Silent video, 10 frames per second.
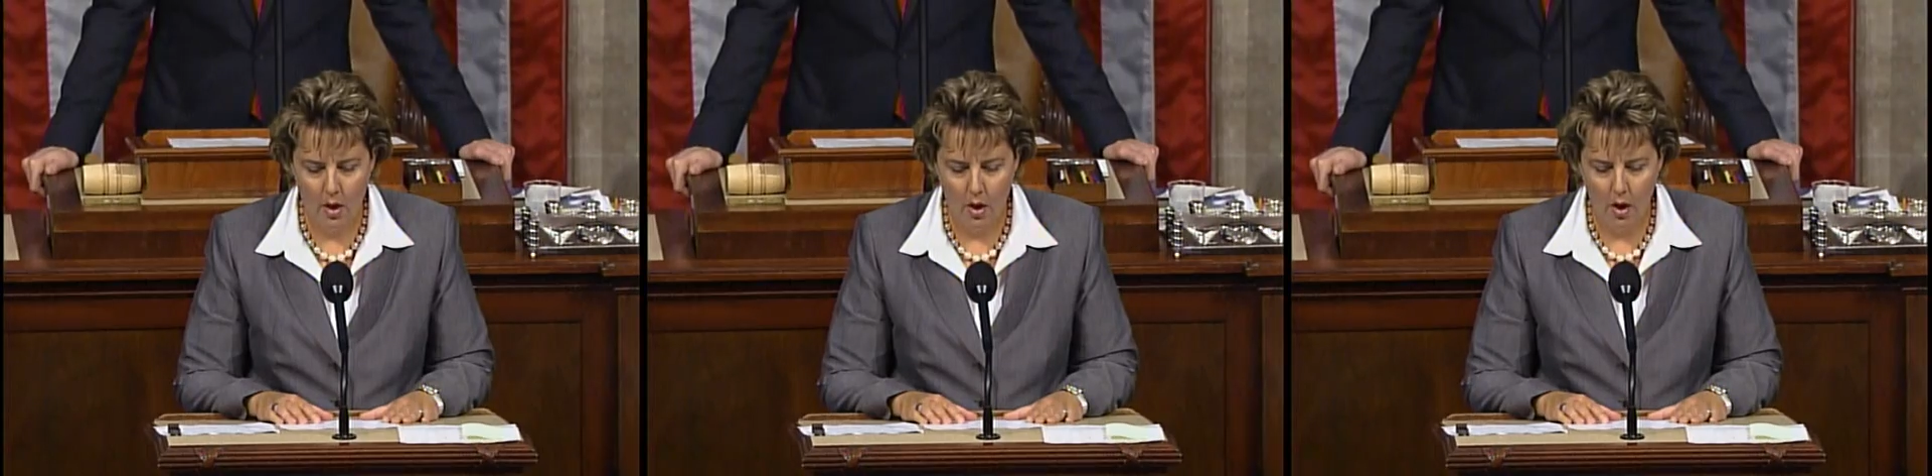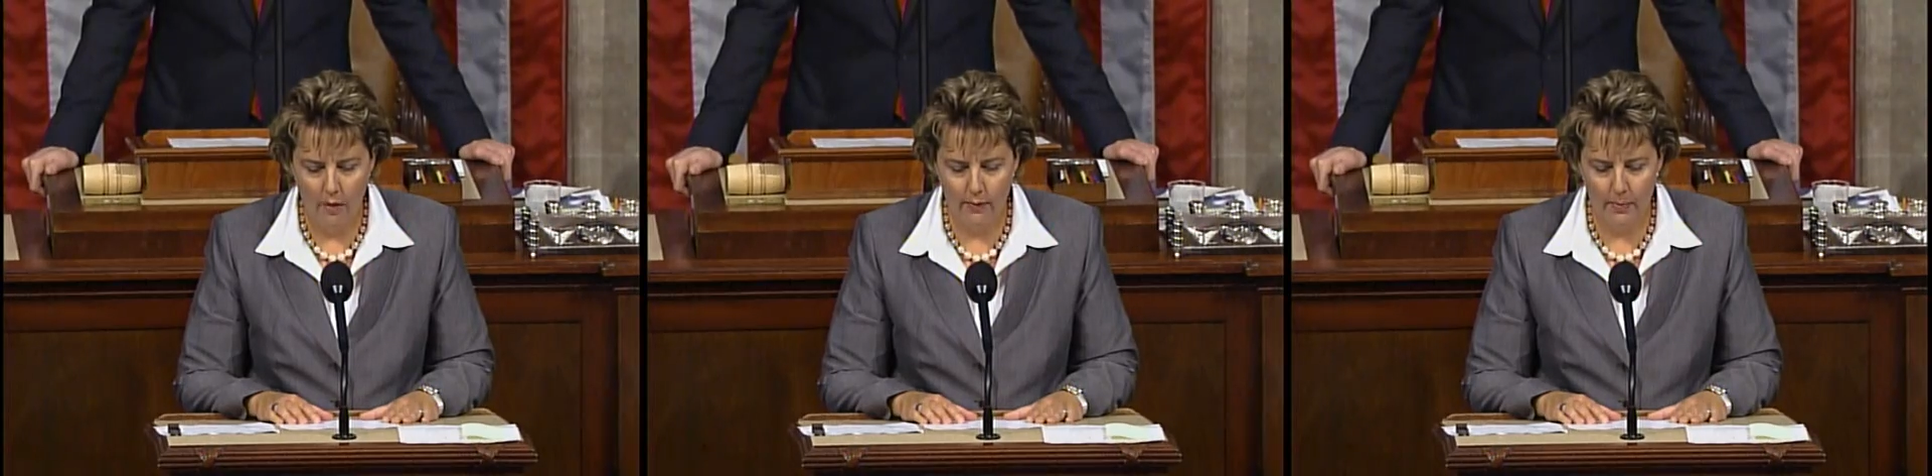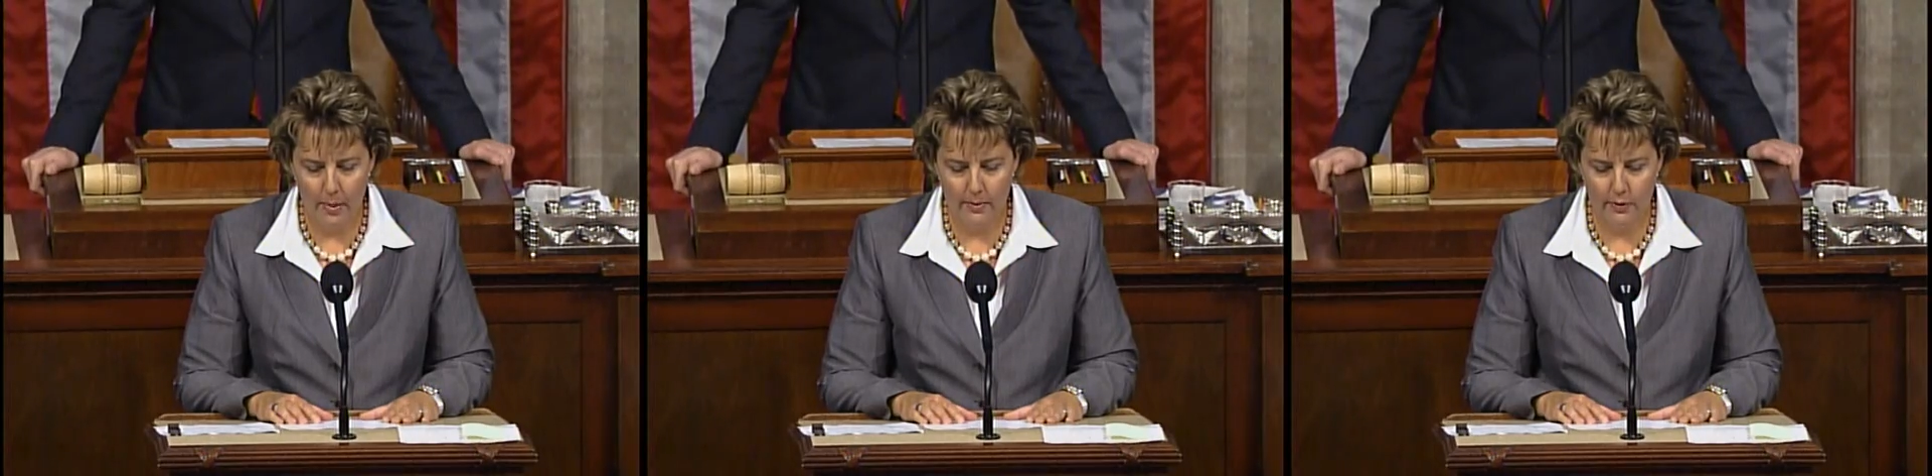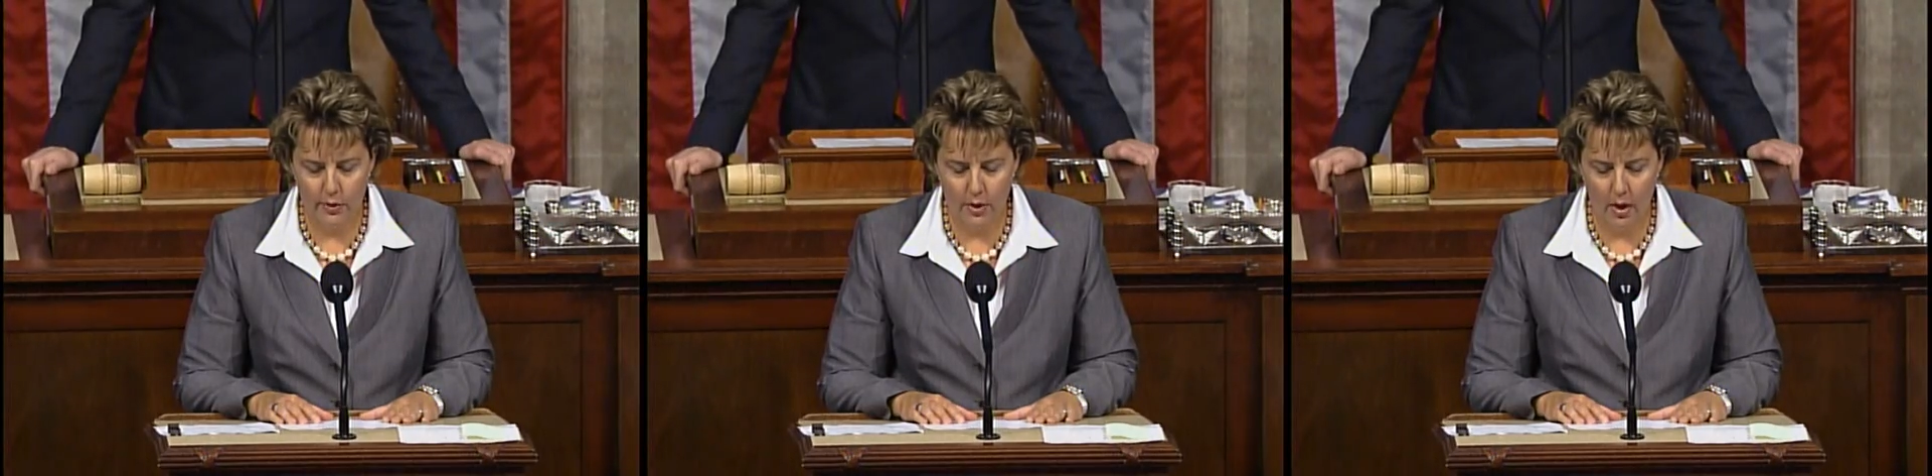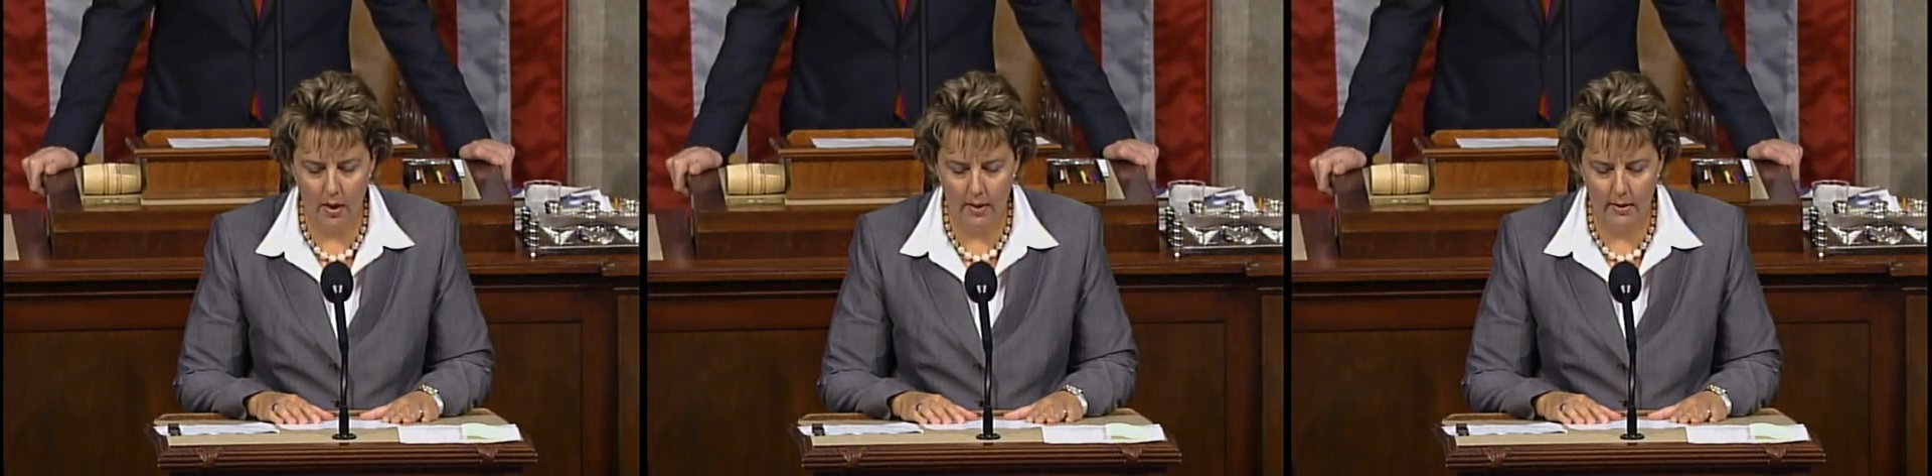offered by Mr.
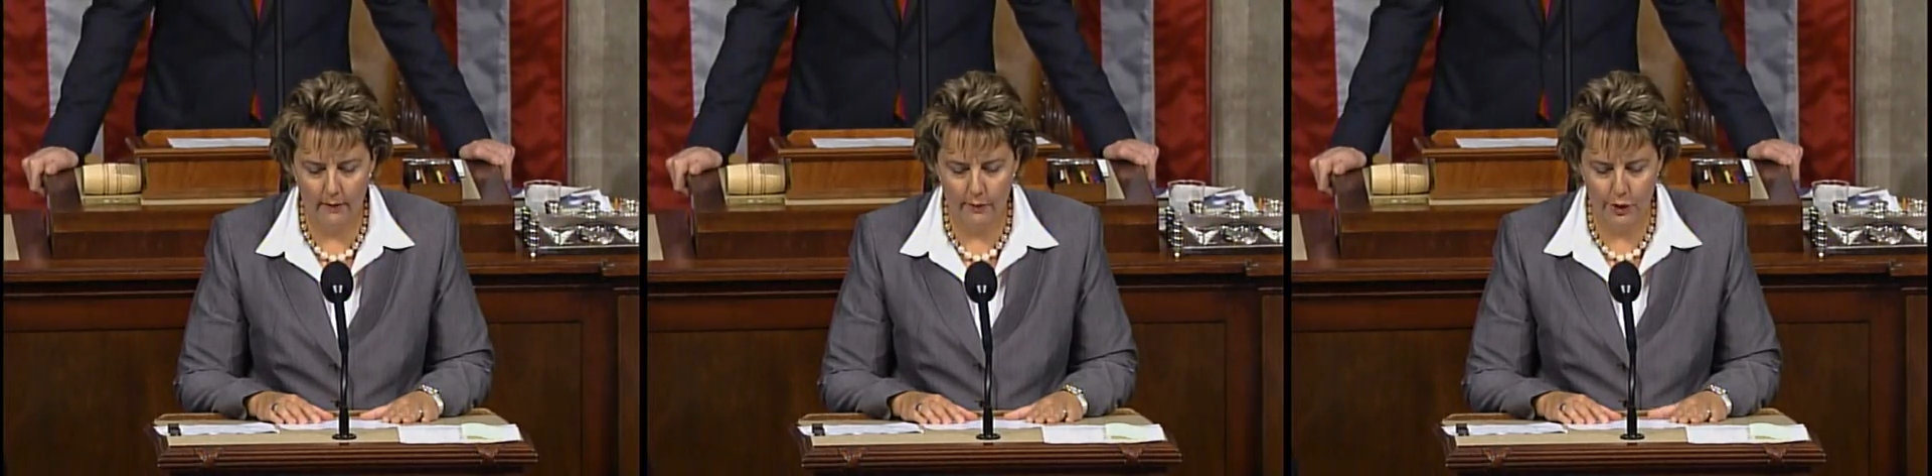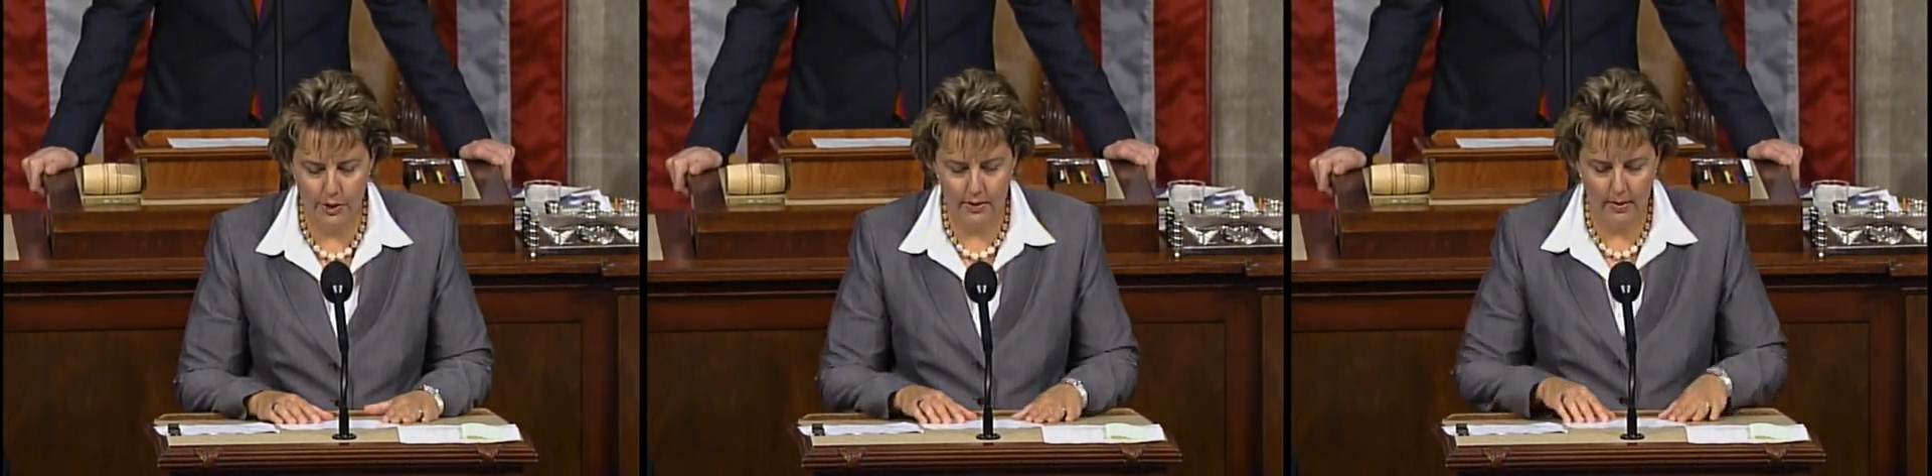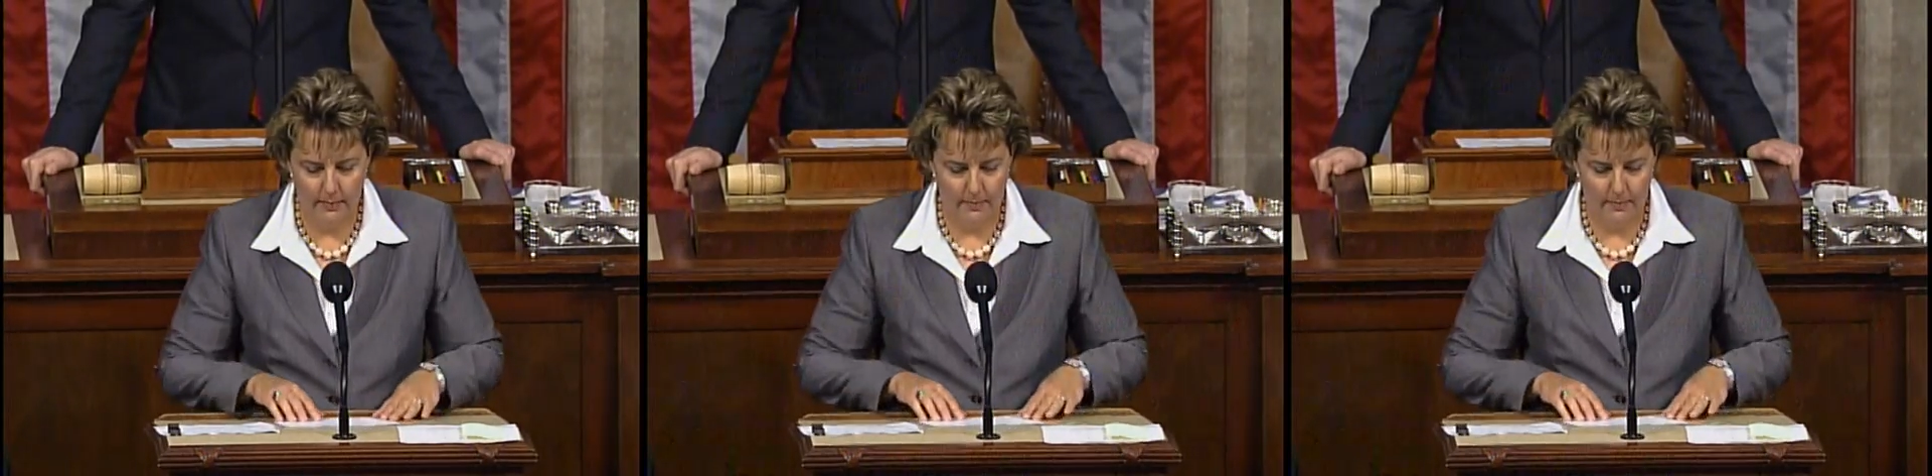Nye of Virginia.